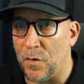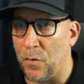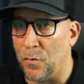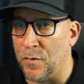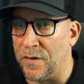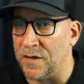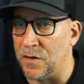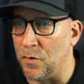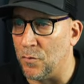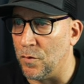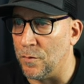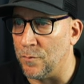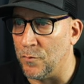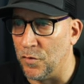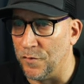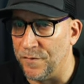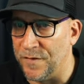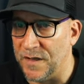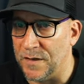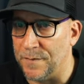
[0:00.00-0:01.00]
or we could
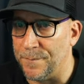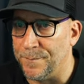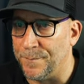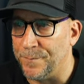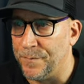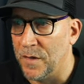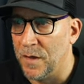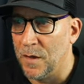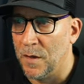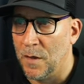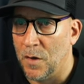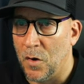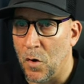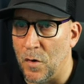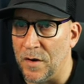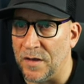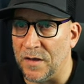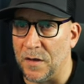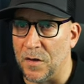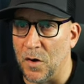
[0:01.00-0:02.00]
remove it,
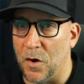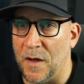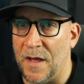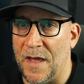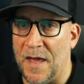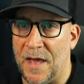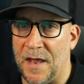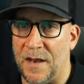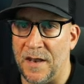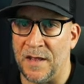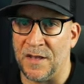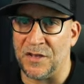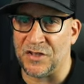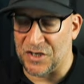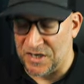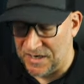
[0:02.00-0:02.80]
or you could go ahead and